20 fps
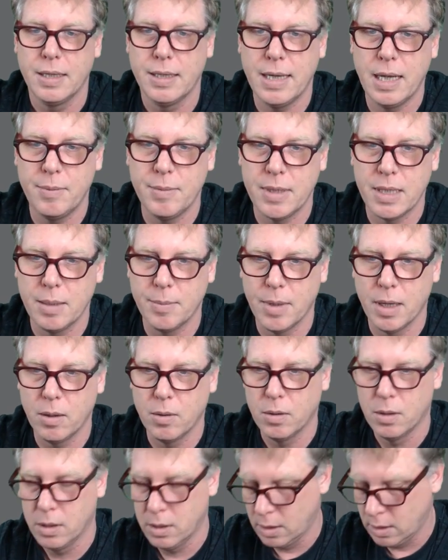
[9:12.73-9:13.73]
Name the
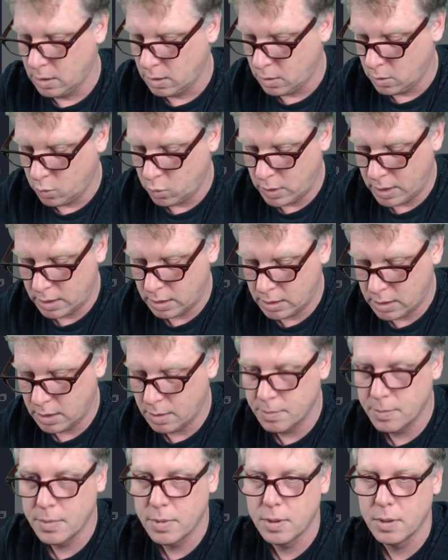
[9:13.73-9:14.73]
email.
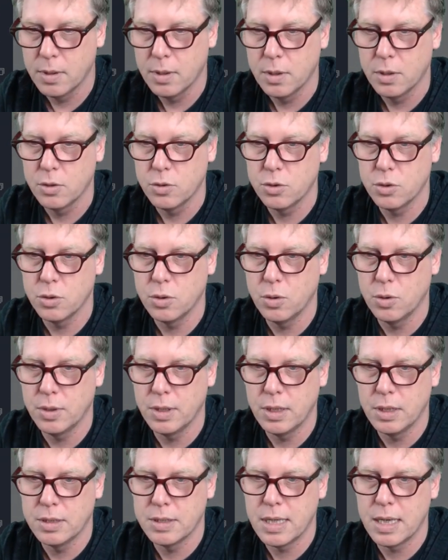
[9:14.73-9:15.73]
Welcome to
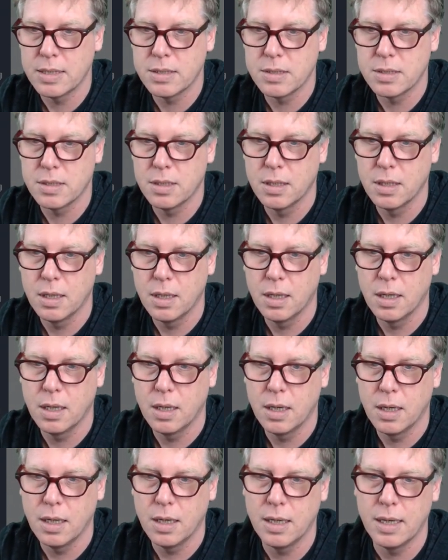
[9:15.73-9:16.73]
the test
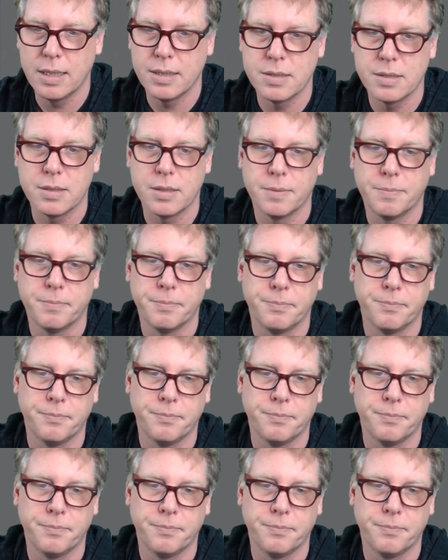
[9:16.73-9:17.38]
list.